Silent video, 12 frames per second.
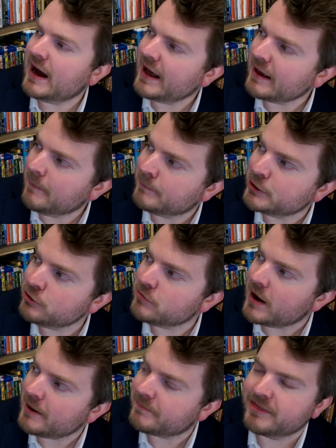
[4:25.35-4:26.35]
I
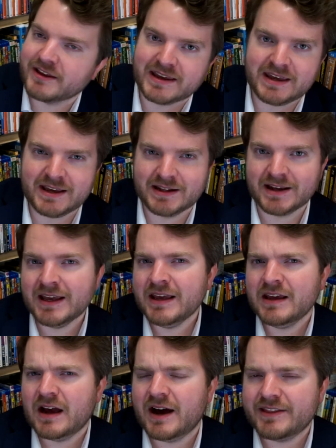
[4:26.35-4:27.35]
Blew Up the Kid.
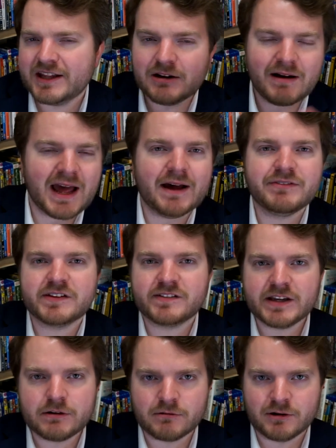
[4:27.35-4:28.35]
They don't have the
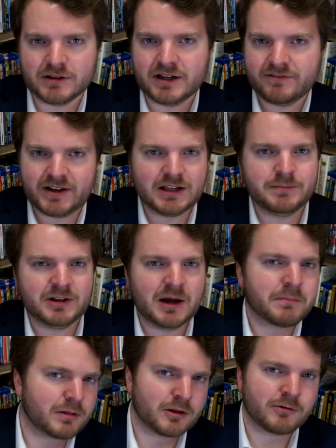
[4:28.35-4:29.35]
sequel available
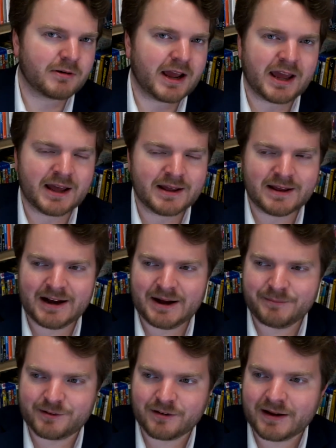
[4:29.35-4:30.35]
on Blu-ray,
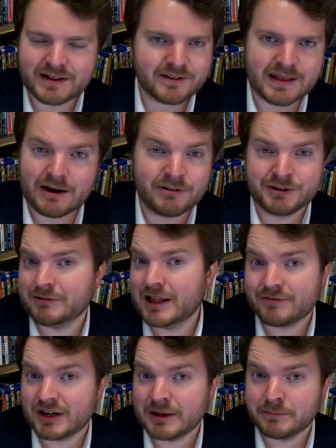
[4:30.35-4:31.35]
so I doubt that one will
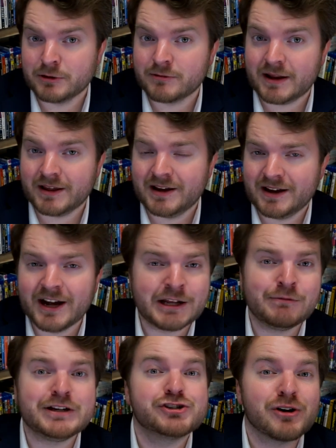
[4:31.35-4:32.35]
ever hit Blu-ray. Honey,
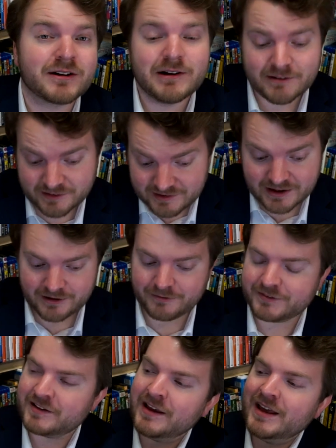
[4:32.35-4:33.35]
We Shrunk
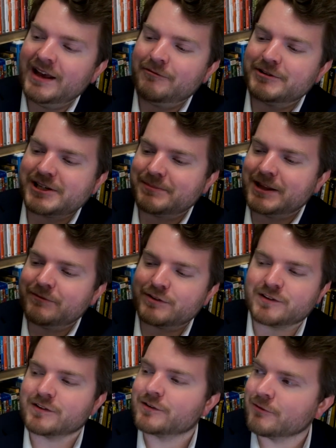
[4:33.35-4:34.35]
Ourselves, which I believe
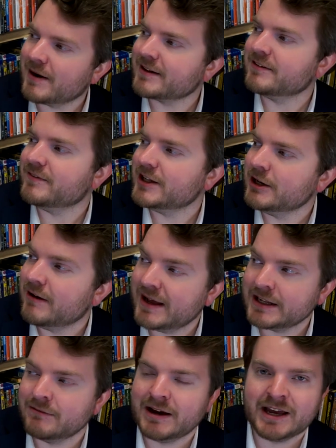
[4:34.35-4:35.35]
was just direct-to-video
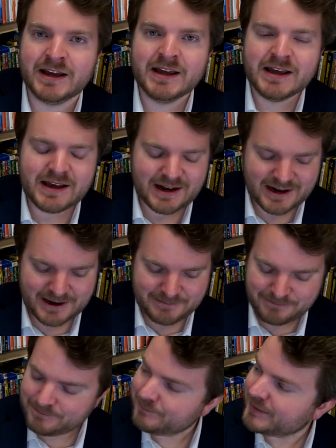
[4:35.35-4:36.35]
anyway.
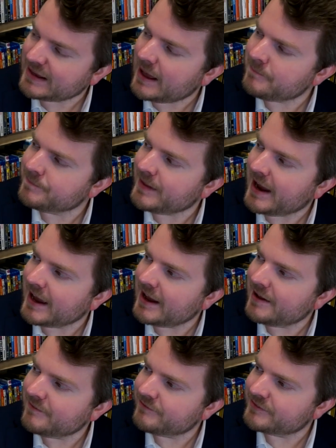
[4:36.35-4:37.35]
But yeah, I
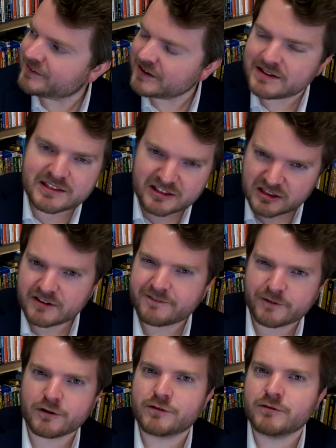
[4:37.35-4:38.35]
have seen the
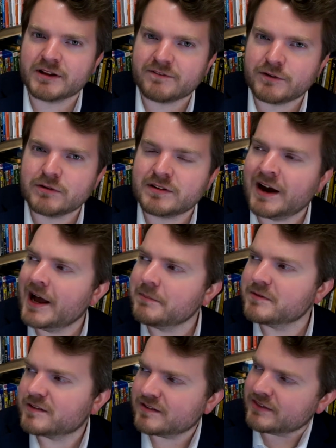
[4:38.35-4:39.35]
first one a few
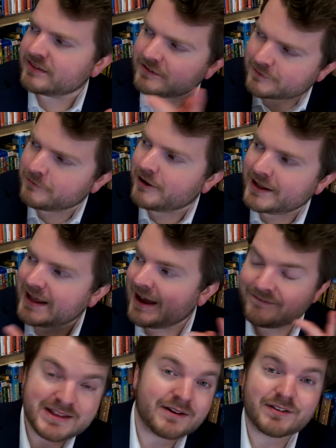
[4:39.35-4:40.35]
times. This one
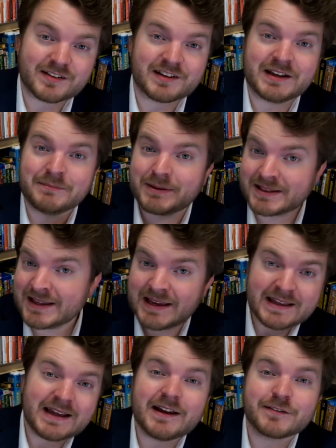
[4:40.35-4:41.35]
I've never seen, but
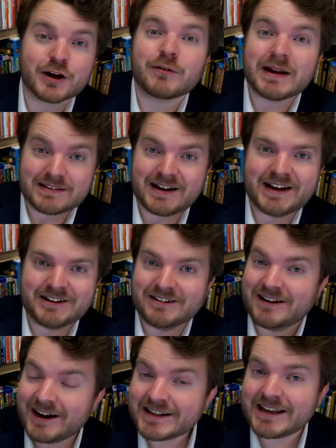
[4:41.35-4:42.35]
that was a great title.
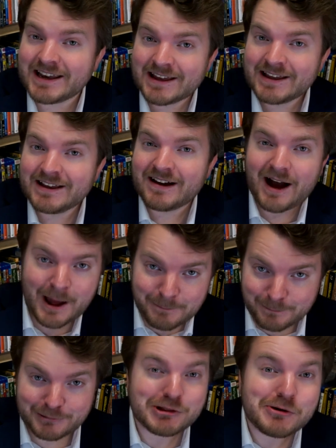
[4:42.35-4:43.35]
Honey, I
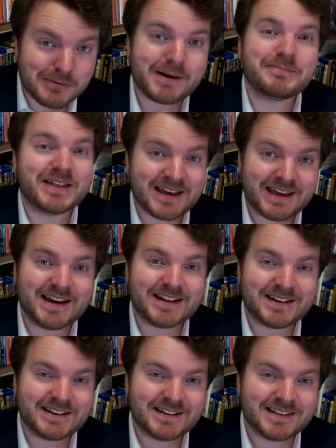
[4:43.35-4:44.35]
Blew Up the
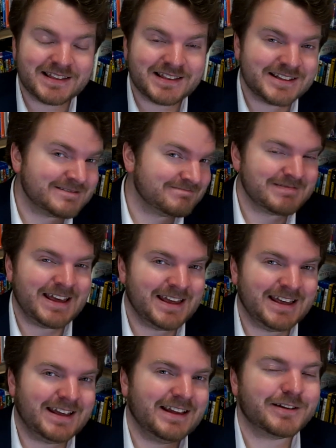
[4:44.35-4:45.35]
Kid.
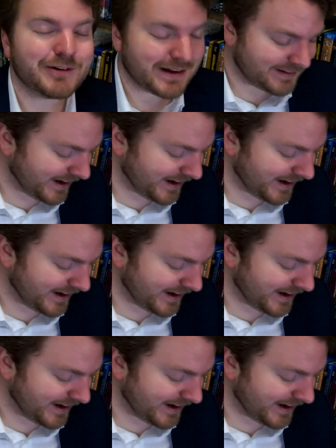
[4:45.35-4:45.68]
It's a great